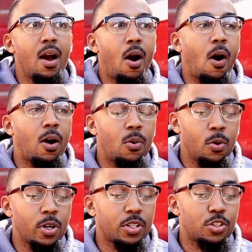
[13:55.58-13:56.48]
our
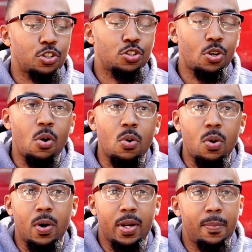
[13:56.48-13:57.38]
orgs are so
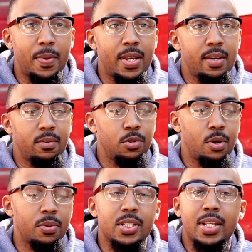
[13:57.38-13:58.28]
caught up in, you
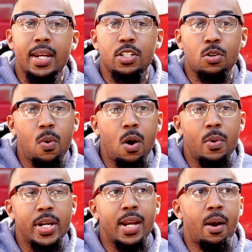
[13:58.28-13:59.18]
know, the status quo
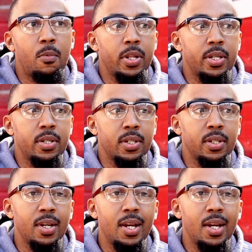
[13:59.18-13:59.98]
and not wanting to